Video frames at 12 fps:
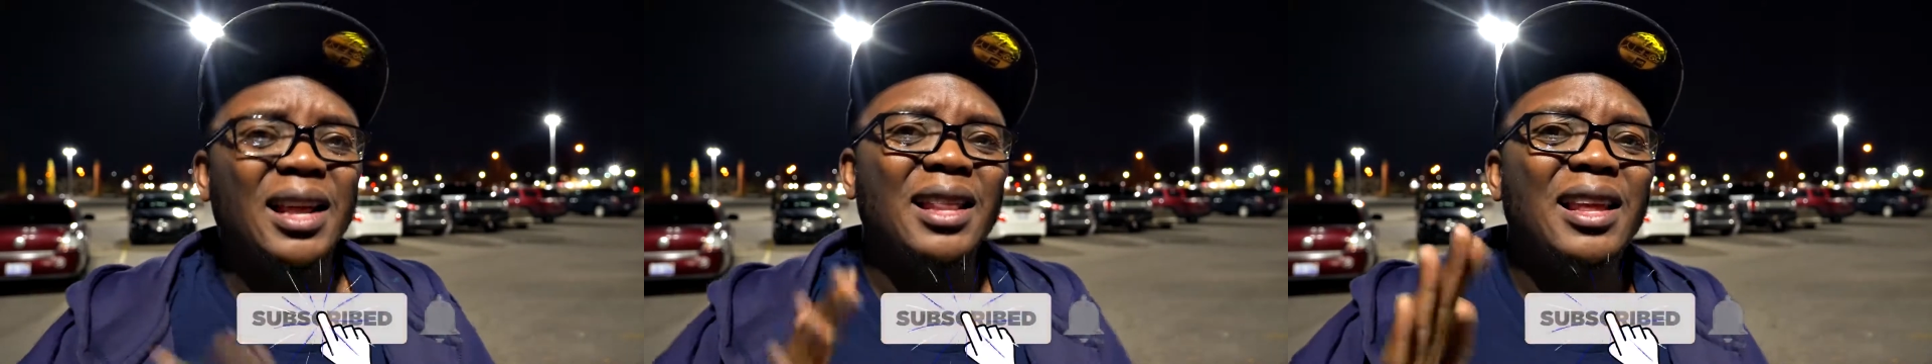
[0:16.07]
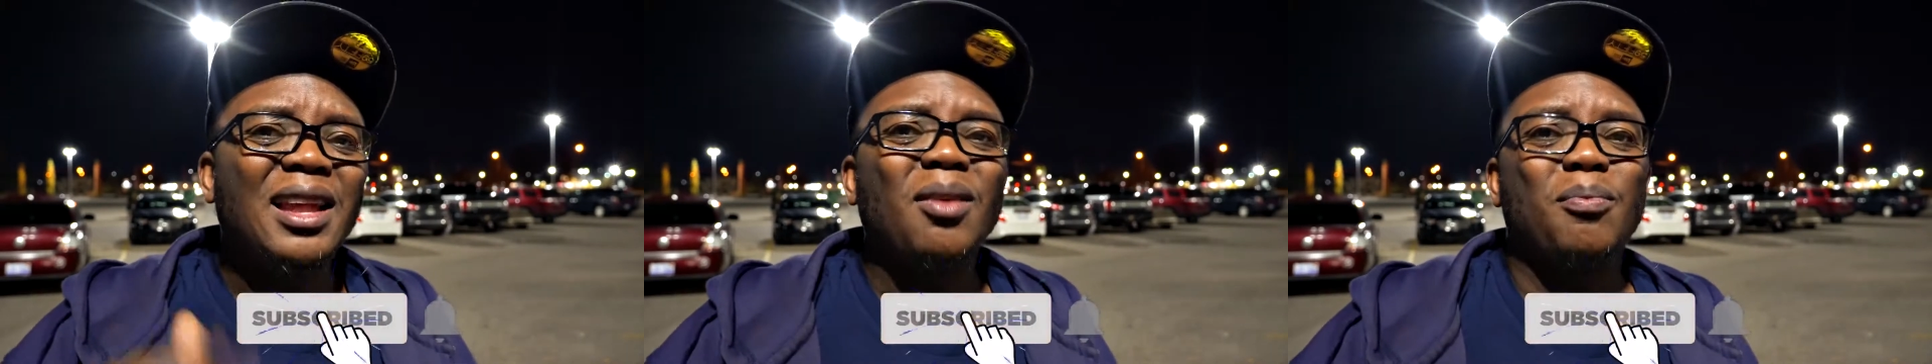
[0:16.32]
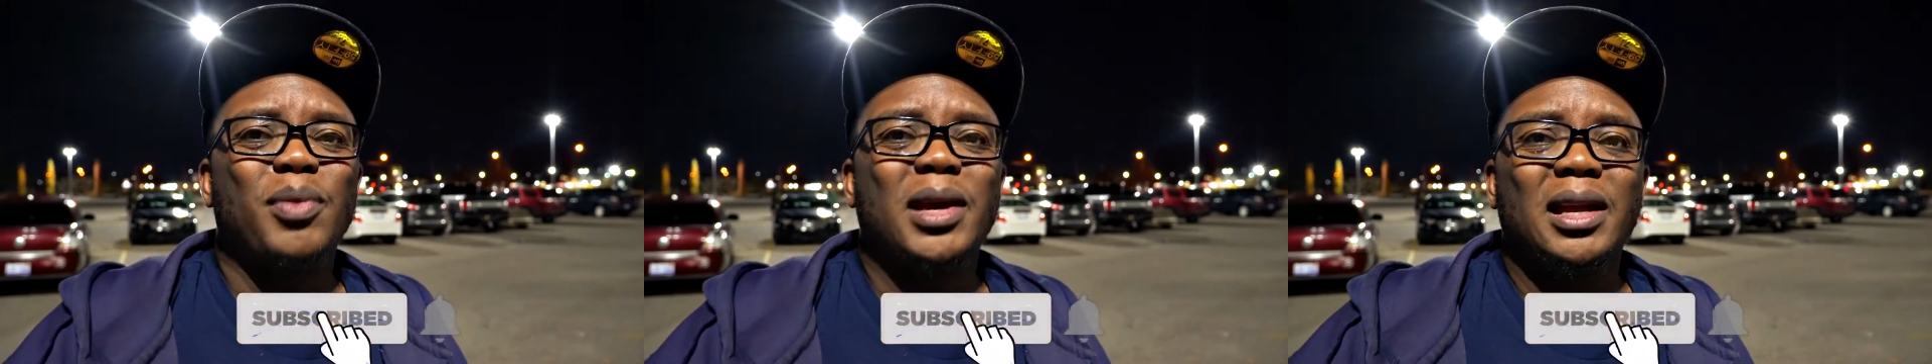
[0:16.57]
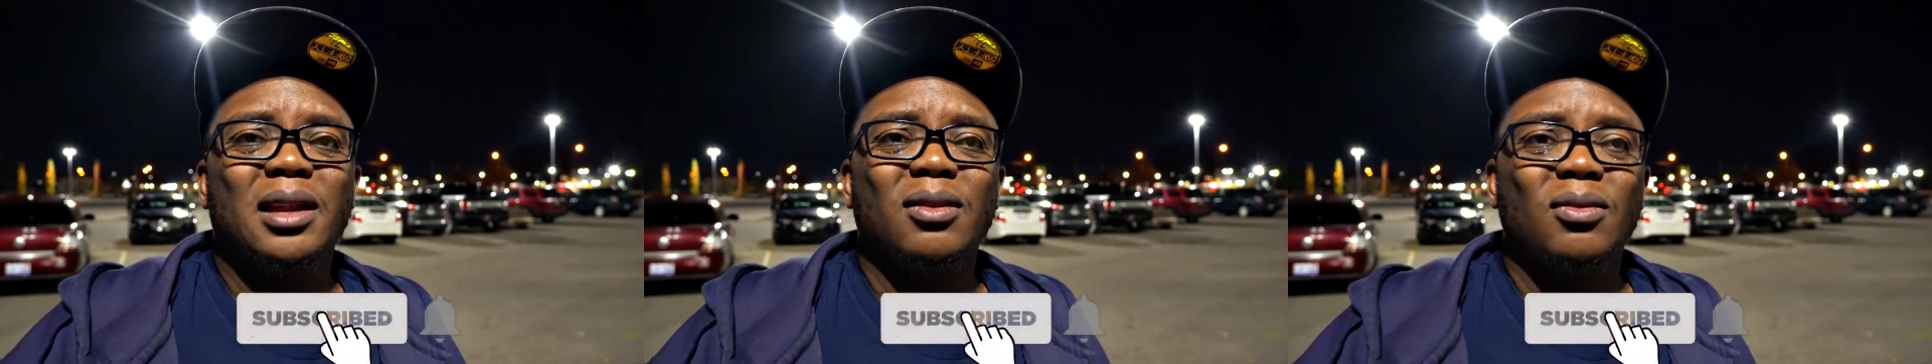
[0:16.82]
a little
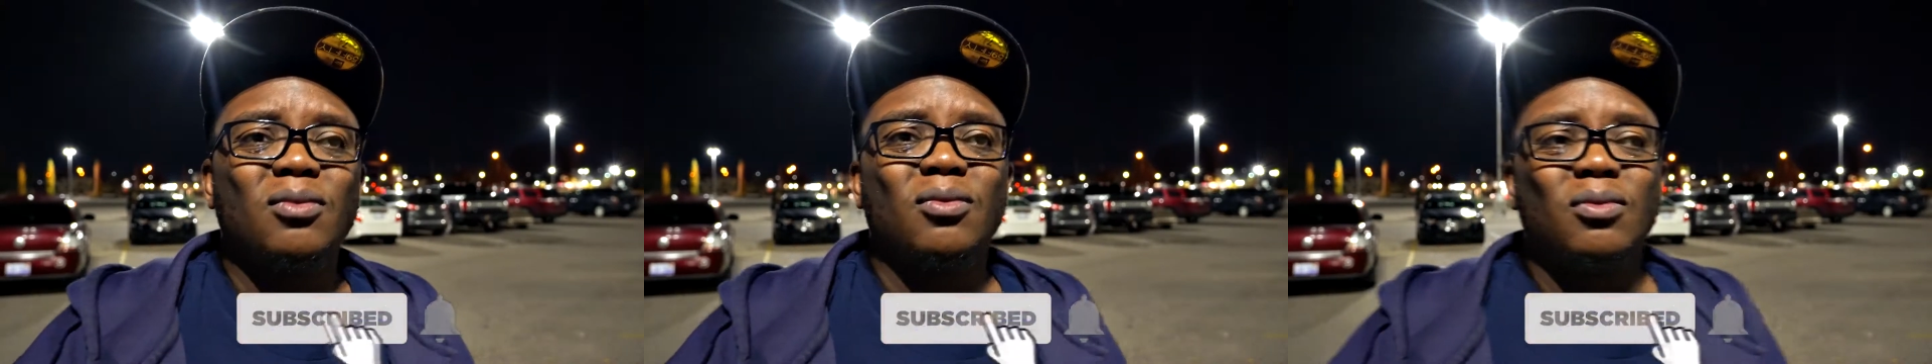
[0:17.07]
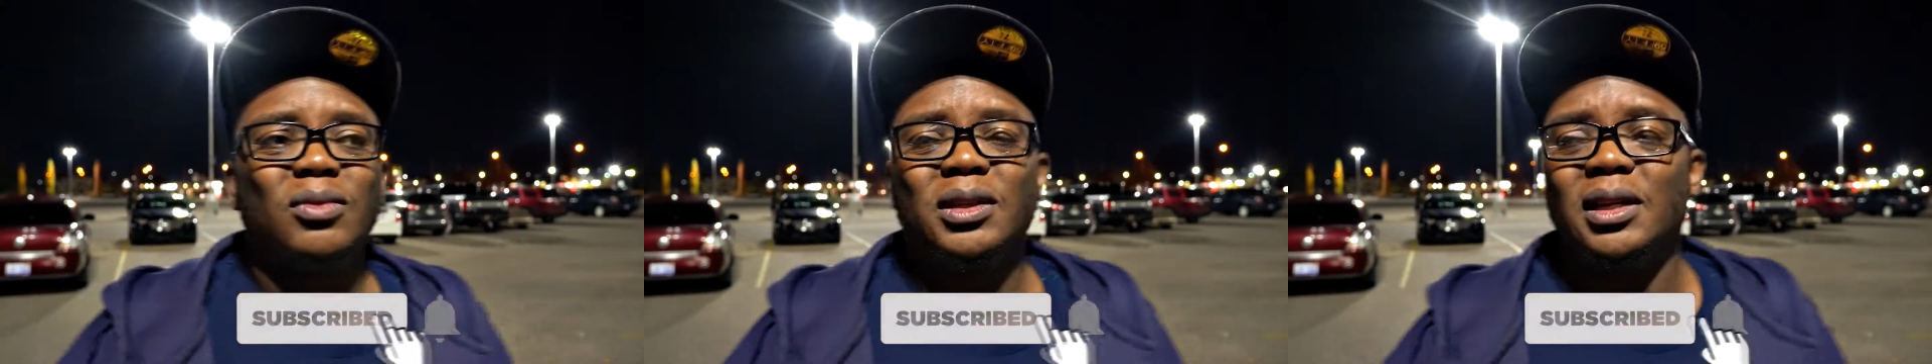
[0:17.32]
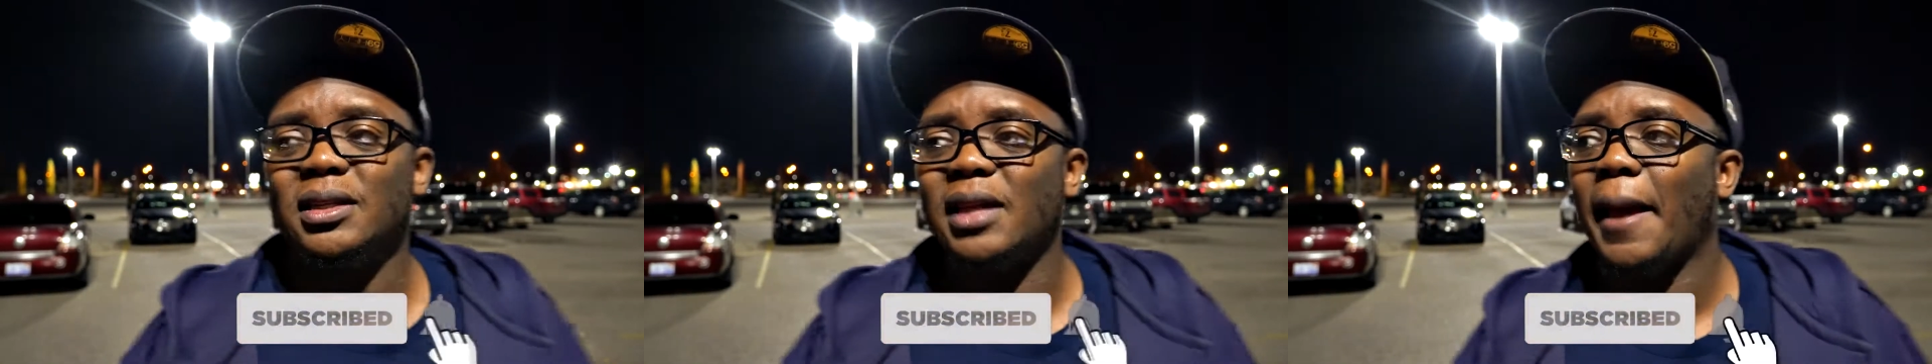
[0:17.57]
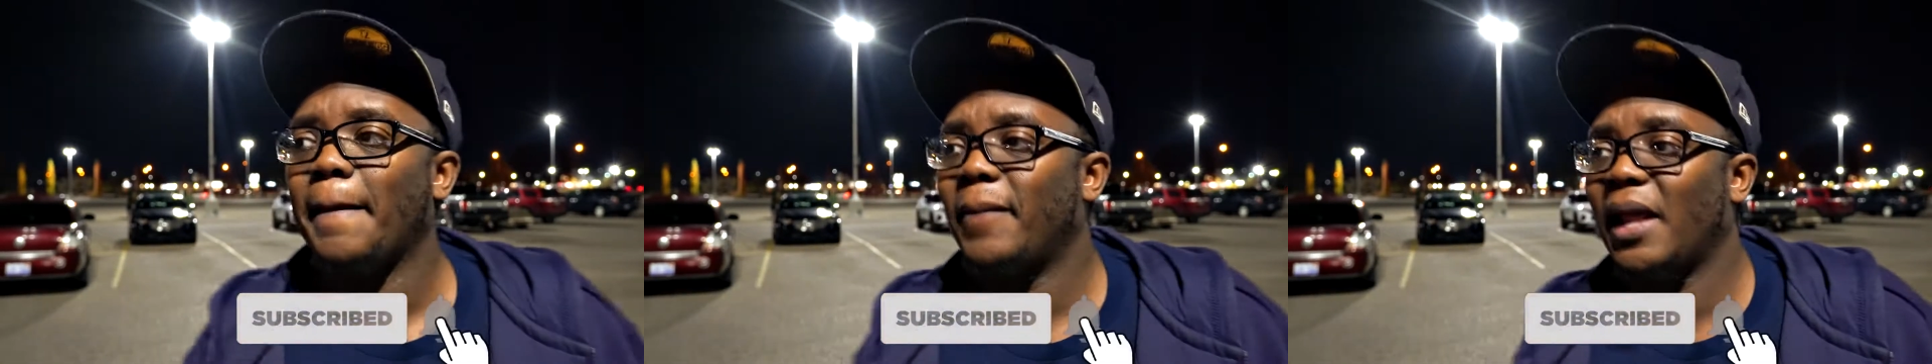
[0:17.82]
bit since
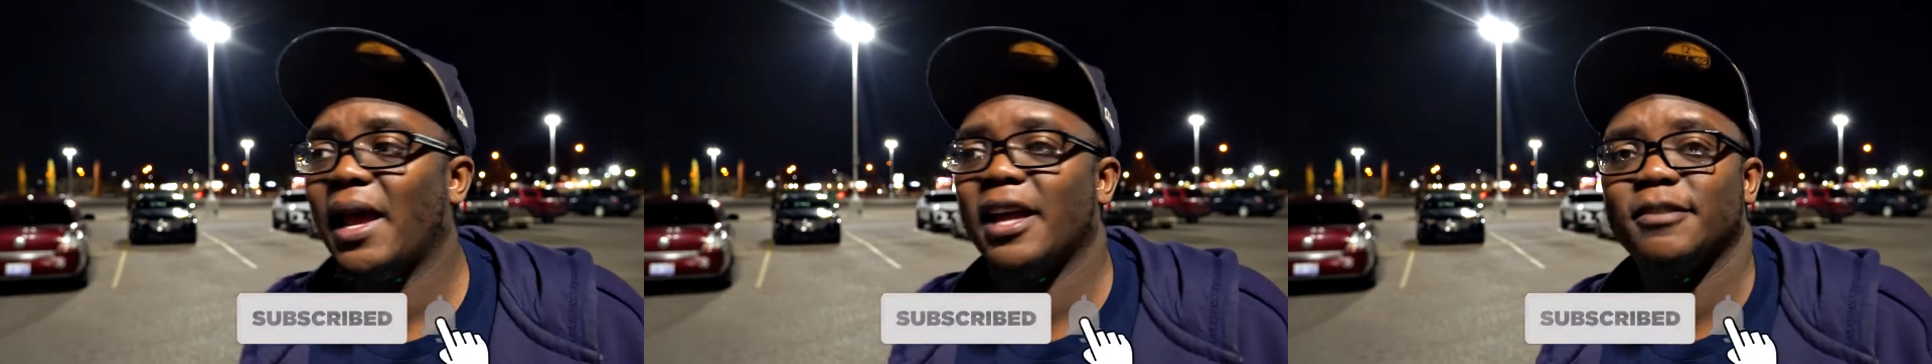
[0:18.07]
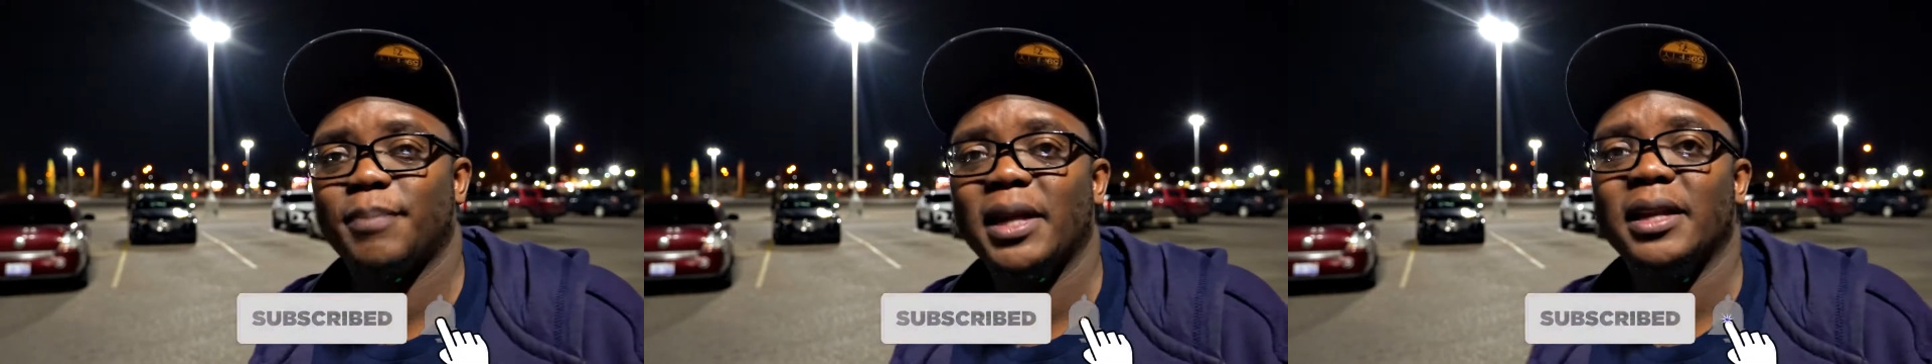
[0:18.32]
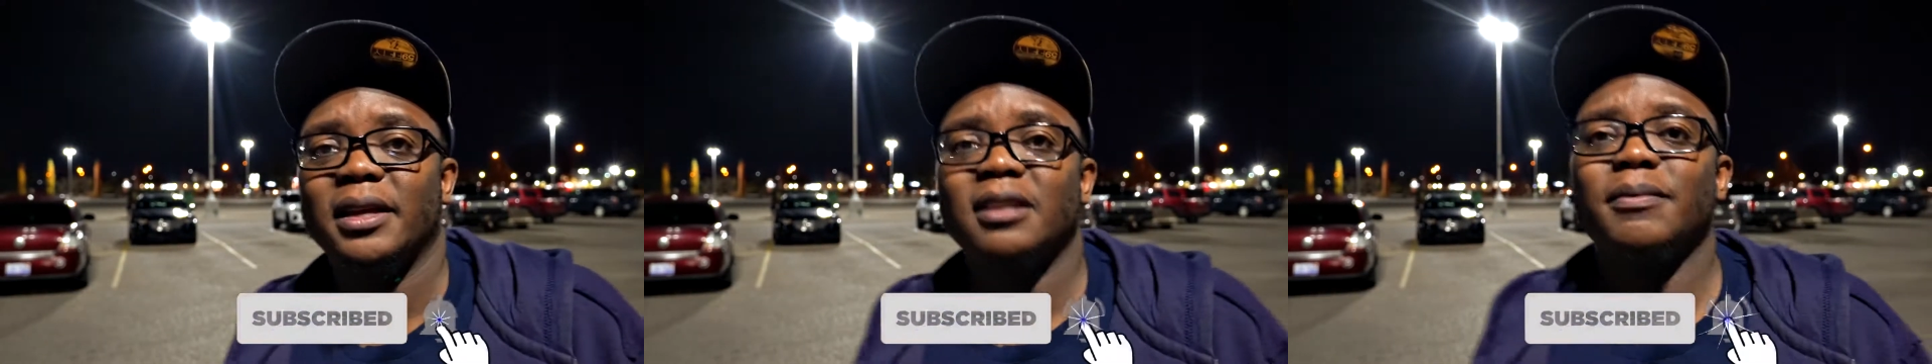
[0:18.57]
I've last been here.